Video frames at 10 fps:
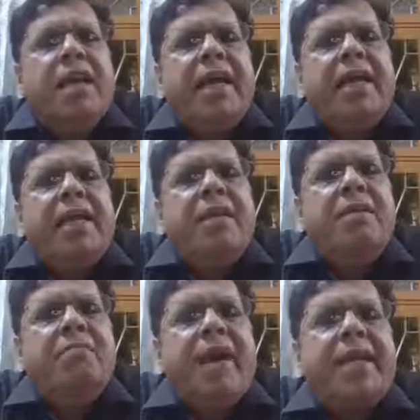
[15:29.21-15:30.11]
And
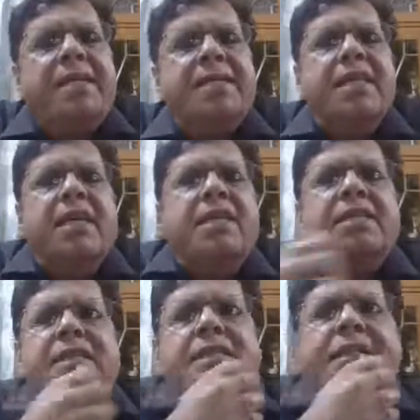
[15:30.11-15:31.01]
myristica
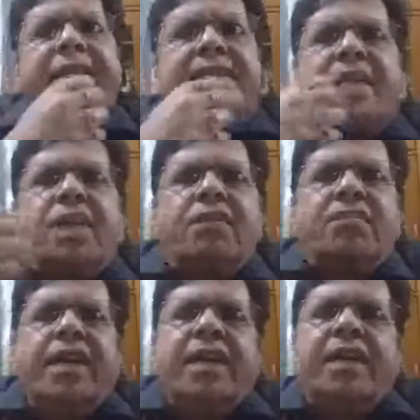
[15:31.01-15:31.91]
seed extract
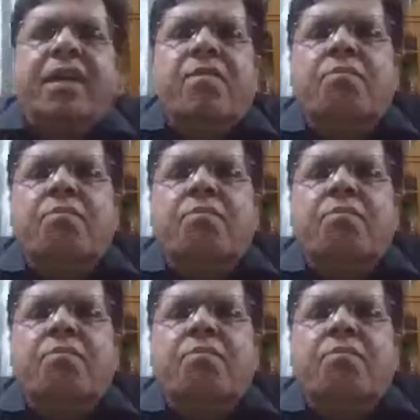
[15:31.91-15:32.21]
feeding